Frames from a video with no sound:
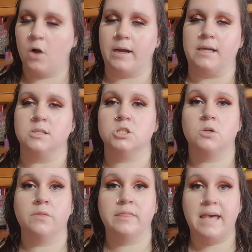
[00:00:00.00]
Okay,
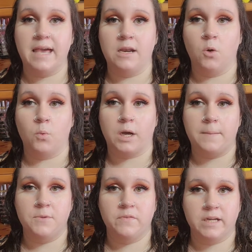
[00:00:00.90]
so then we're
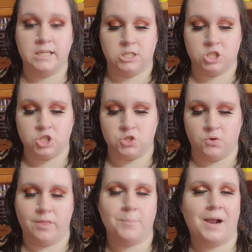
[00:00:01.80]
gonna move on
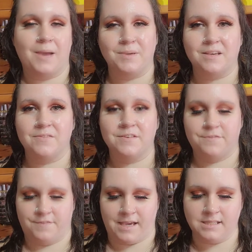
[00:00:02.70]
into the priming of the
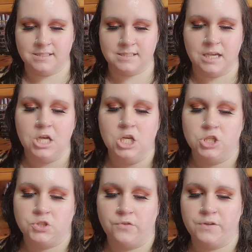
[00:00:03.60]
face.
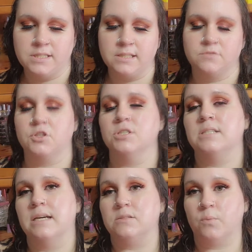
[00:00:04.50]
So first things
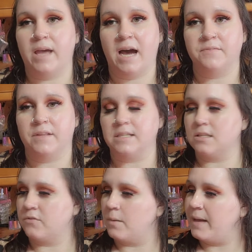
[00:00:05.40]
first is we have
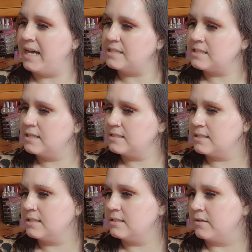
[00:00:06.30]
this from Essence.
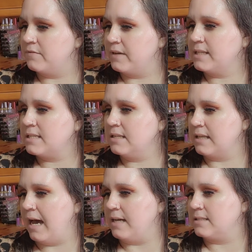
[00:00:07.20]
This is the Fix
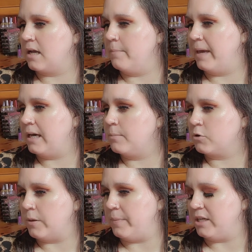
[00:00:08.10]
and Last Makeup
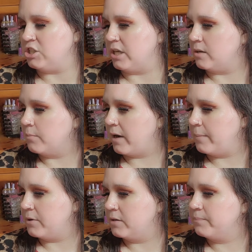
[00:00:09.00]
Dripping Jelly
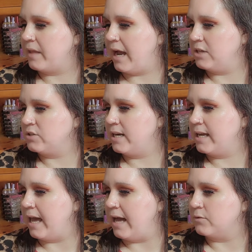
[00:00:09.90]
Primer,
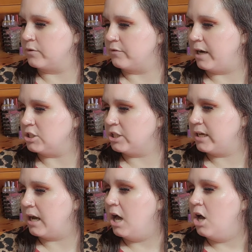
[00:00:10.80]
hydrating and
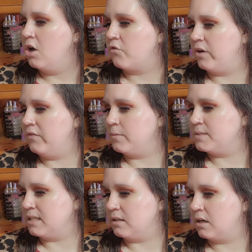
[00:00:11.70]
refreshing, free
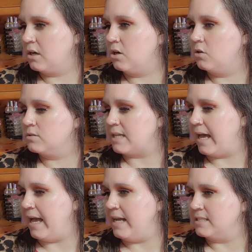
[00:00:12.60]
from silicones
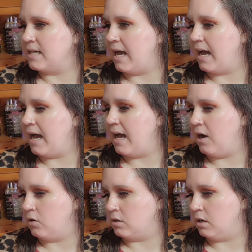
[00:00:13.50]
and
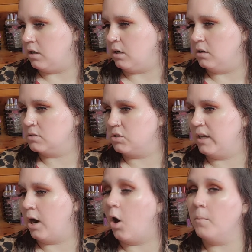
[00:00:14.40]
alcohol. So
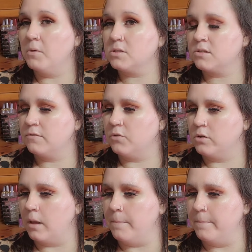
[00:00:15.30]
you get almost a
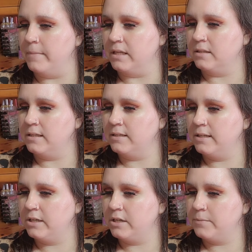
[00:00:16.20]
full mil in
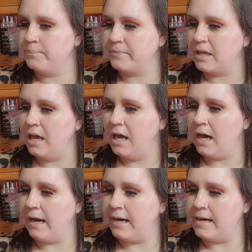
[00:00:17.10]
here.
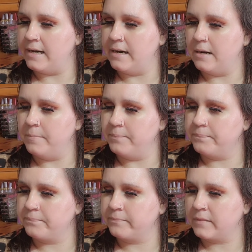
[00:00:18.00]

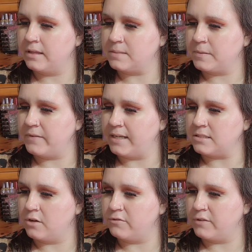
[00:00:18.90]
This
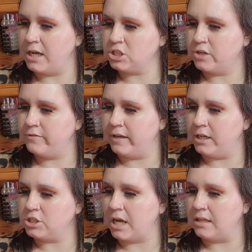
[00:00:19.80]
provides a fresh
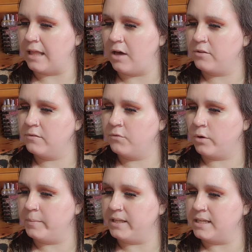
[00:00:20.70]
finish. Allow the
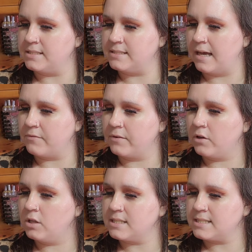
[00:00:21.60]
formula
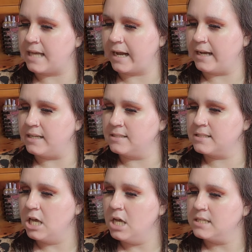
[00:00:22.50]
several
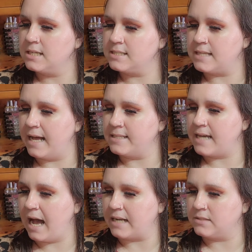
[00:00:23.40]
seconds to set
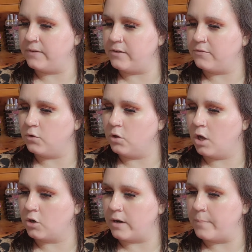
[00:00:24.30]
to activate
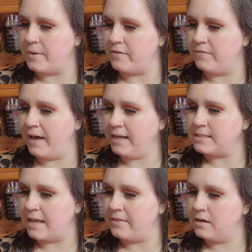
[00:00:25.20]
full grip
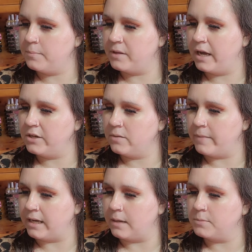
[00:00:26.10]
effect, and then apply your
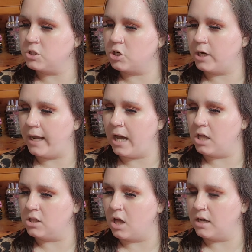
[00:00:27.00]
makeup to create
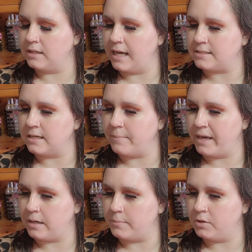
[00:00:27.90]
a long-lasting
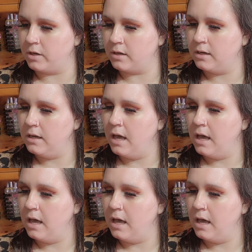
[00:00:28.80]
makeup look.